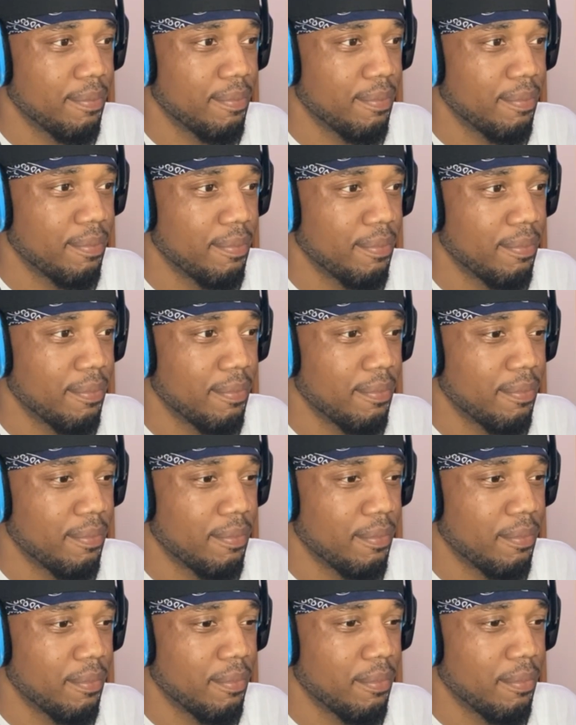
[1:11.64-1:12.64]

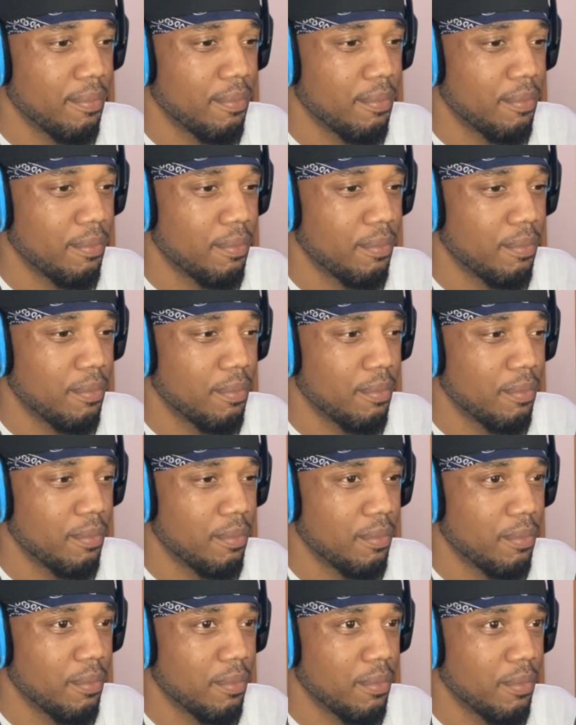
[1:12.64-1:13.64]

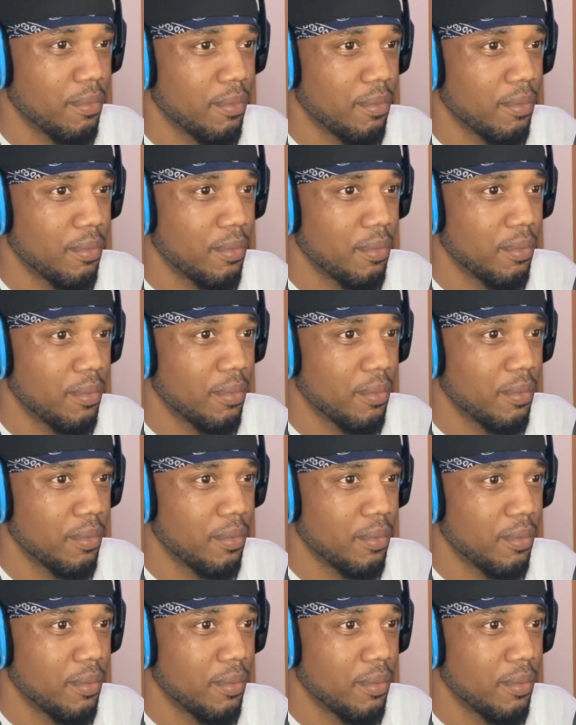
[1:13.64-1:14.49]
[no speech]